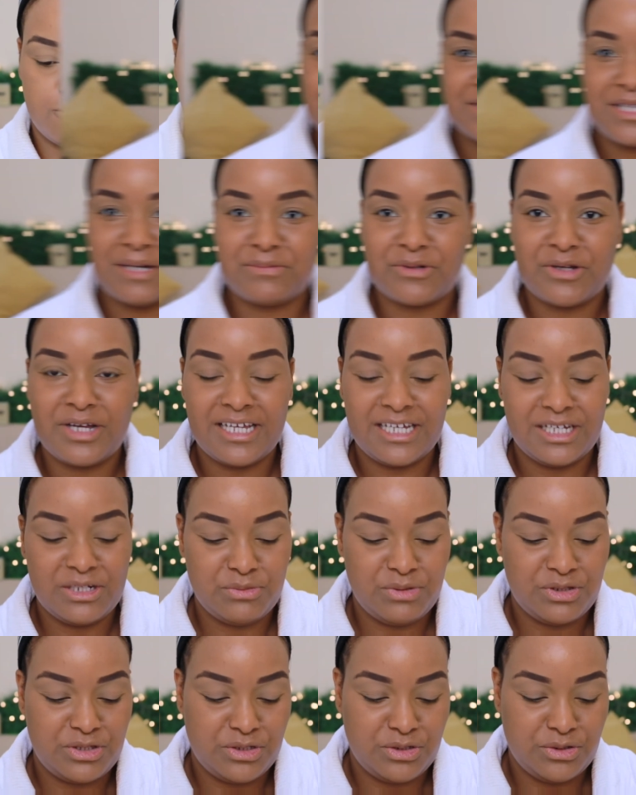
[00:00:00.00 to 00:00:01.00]
So I'm going
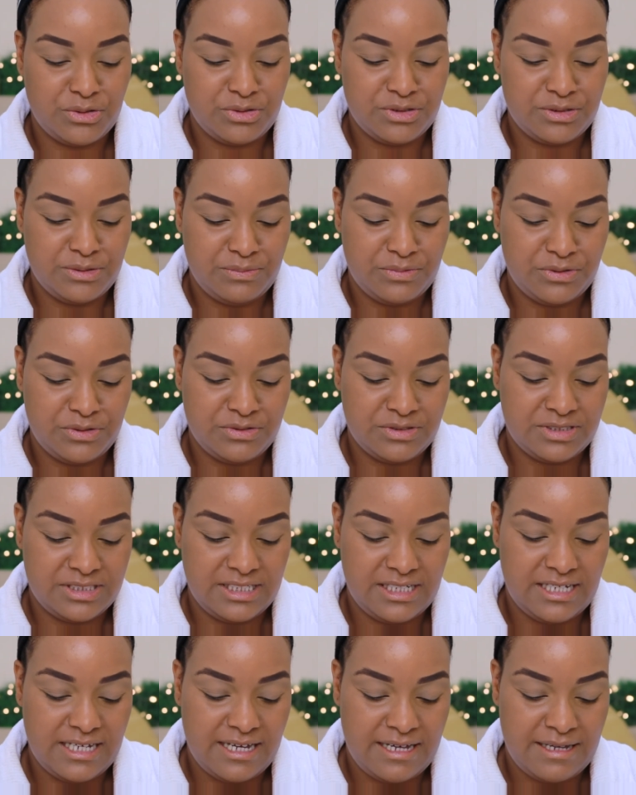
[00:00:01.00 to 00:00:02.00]
in with the Huda
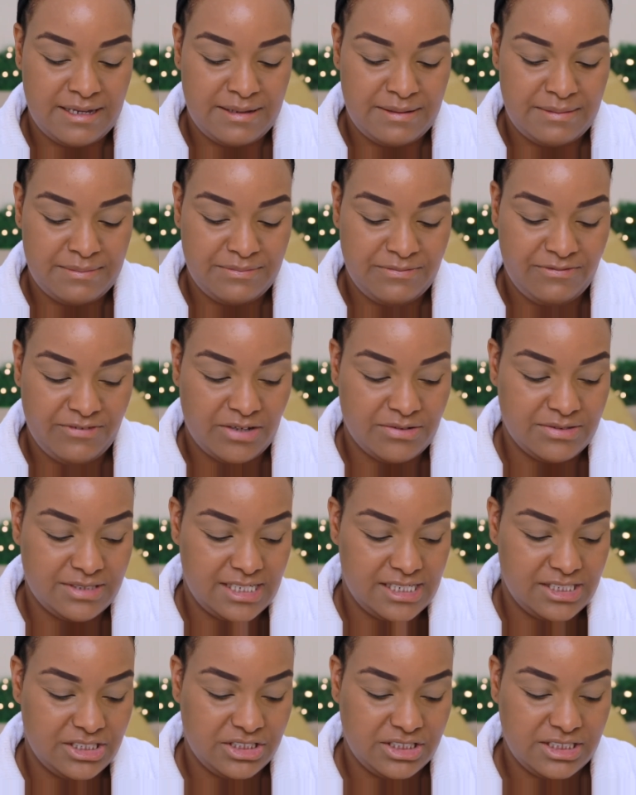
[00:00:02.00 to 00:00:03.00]
Beauty
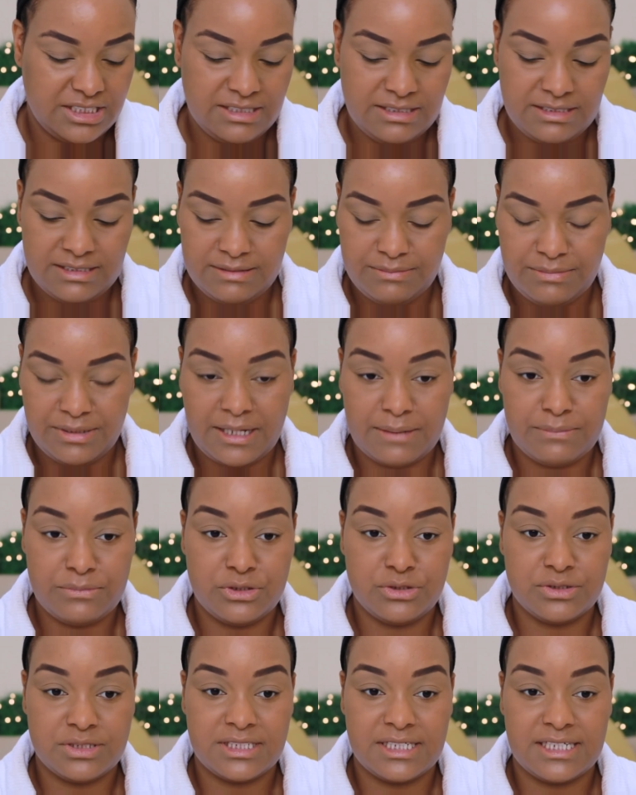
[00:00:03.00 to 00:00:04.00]
foundation, but
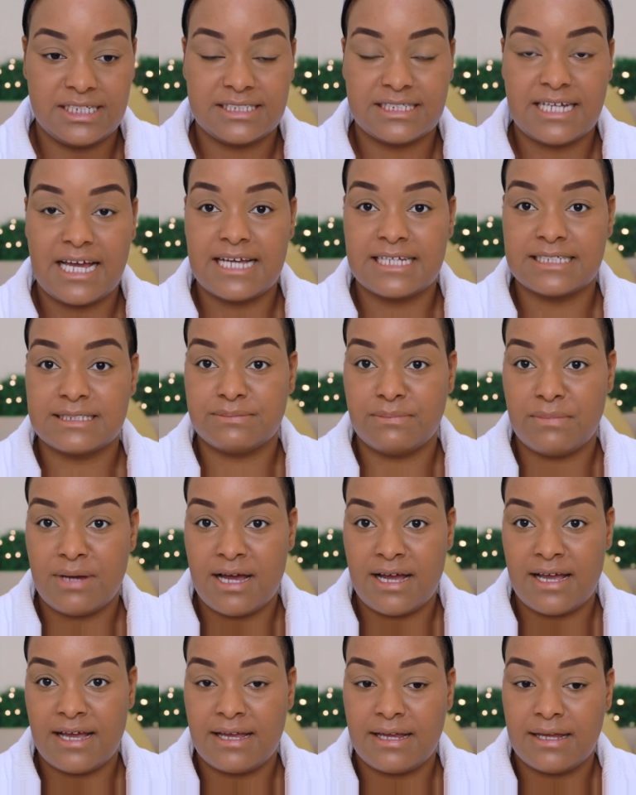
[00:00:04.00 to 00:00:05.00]
I'm using it as
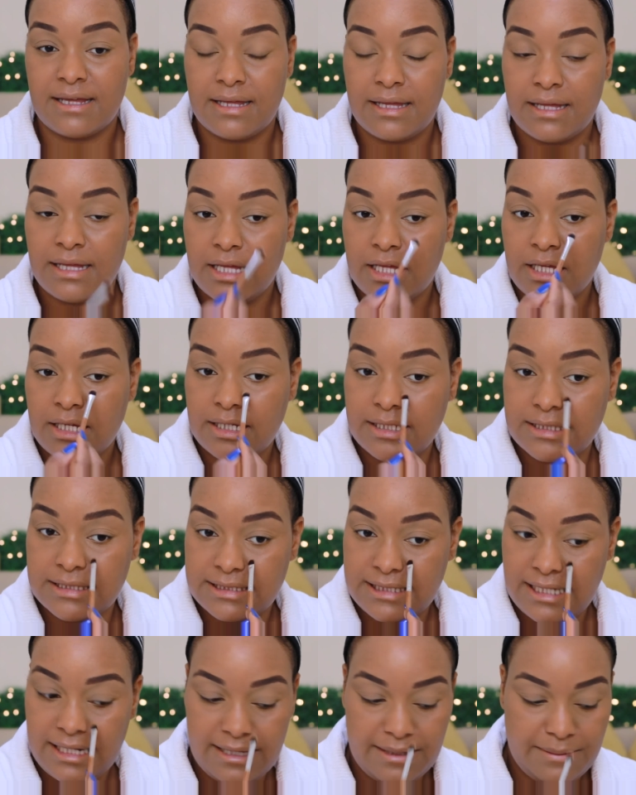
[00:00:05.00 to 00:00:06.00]
my
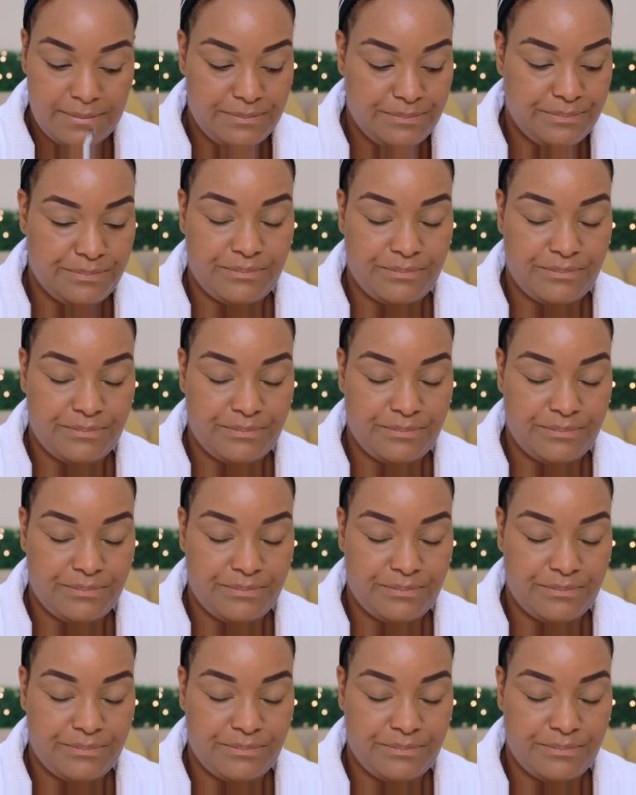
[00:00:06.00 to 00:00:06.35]
concealer.